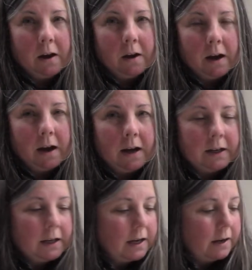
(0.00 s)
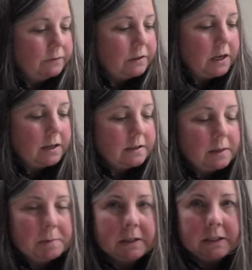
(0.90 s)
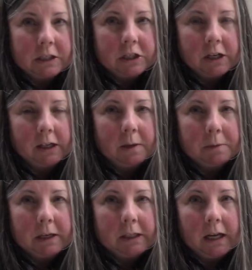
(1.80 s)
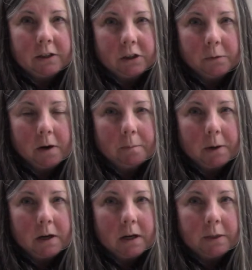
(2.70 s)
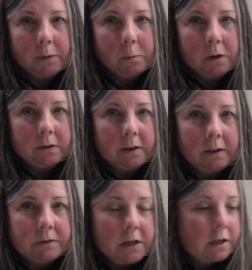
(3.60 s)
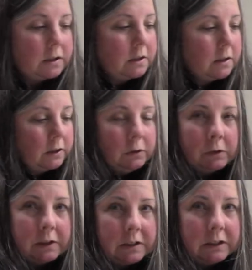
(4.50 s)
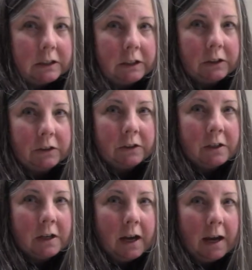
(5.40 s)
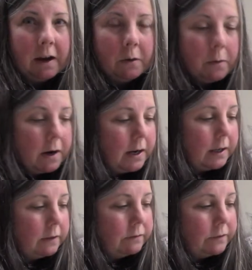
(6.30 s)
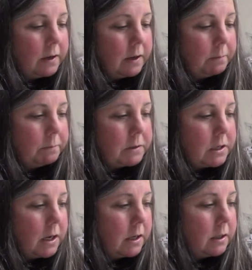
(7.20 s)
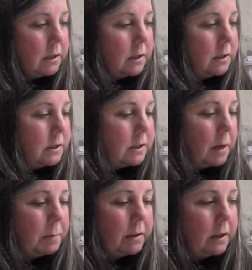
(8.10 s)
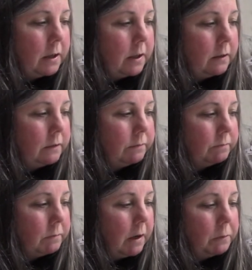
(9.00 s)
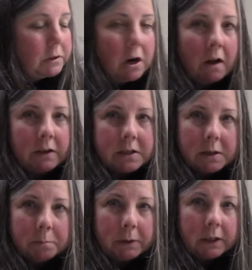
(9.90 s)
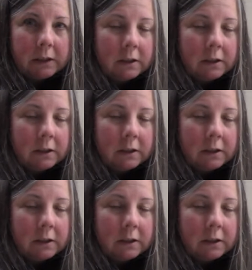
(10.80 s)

I have done some of the stitching, and I'm going to catch you up on the work that I've done. You can see here how I've done some of the, I would call it dimpling,